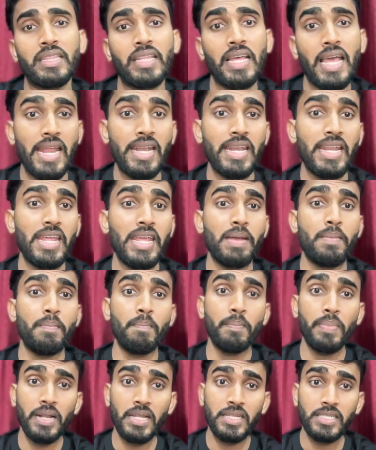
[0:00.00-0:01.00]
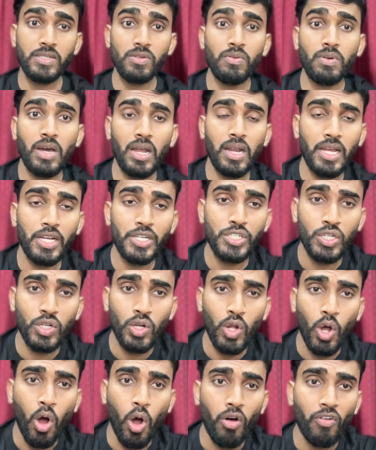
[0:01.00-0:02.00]
an impressive collection
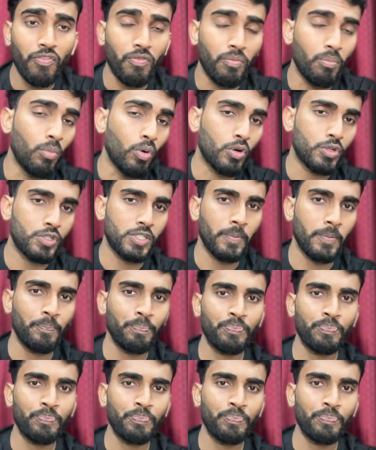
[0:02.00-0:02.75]
of books.